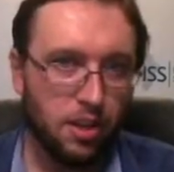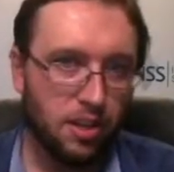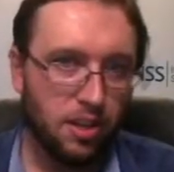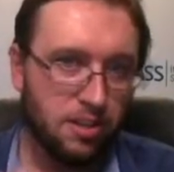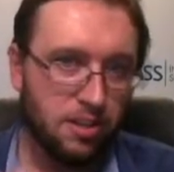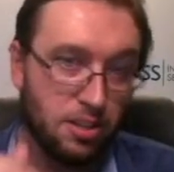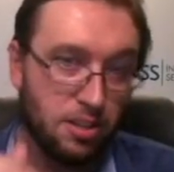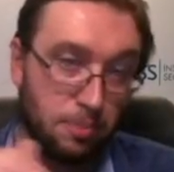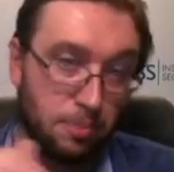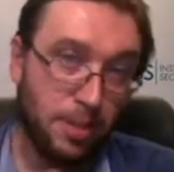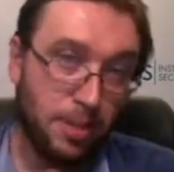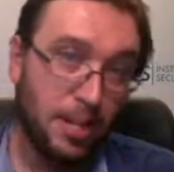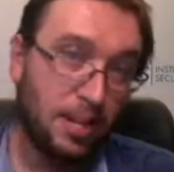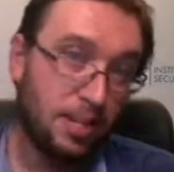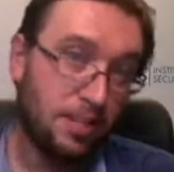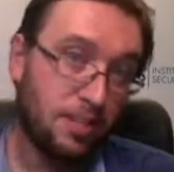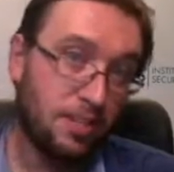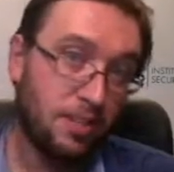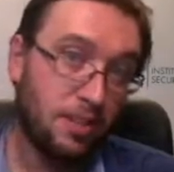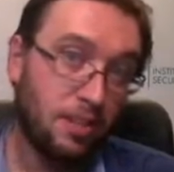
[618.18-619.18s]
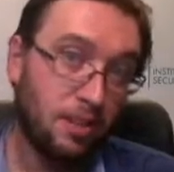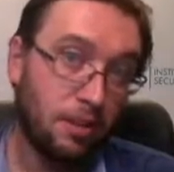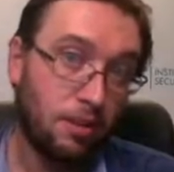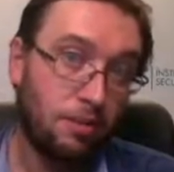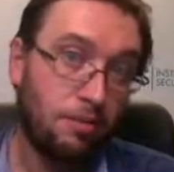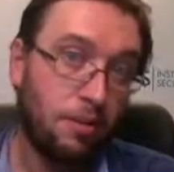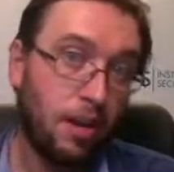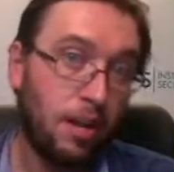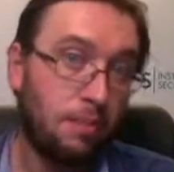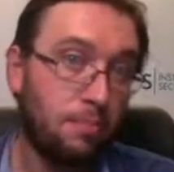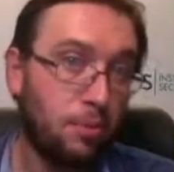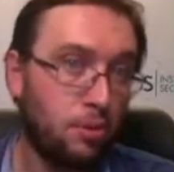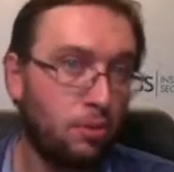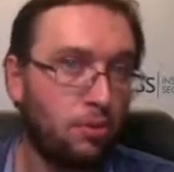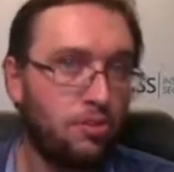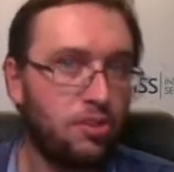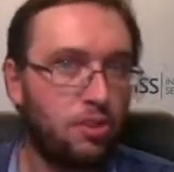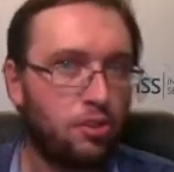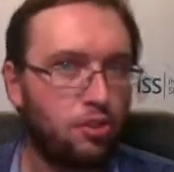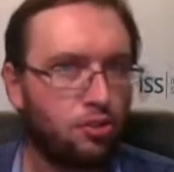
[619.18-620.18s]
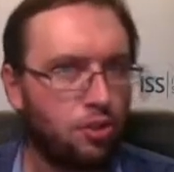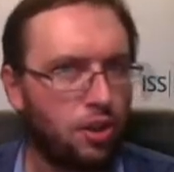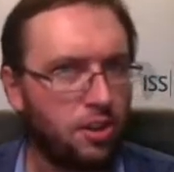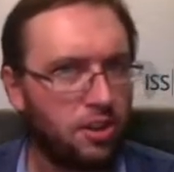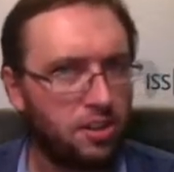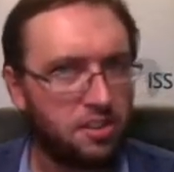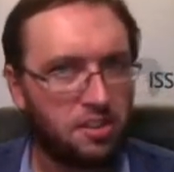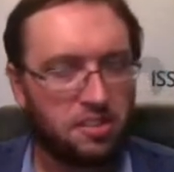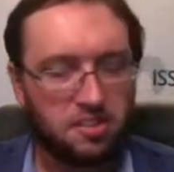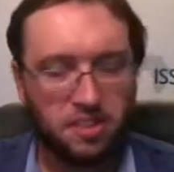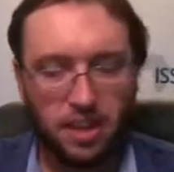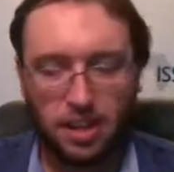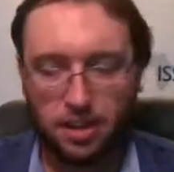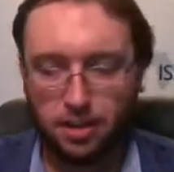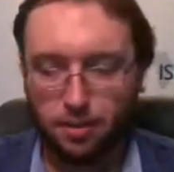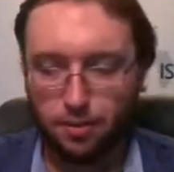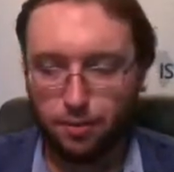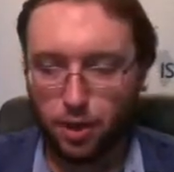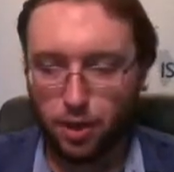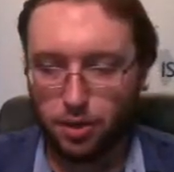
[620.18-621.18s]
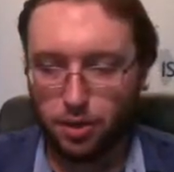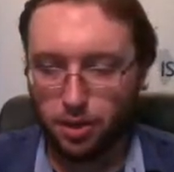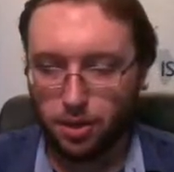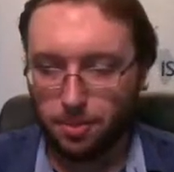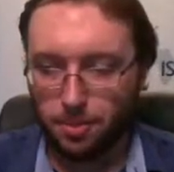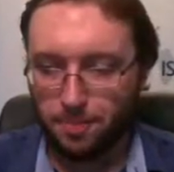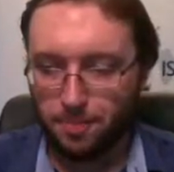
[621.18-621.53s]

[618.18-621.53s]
to depict the threat, but also to try and understand it further.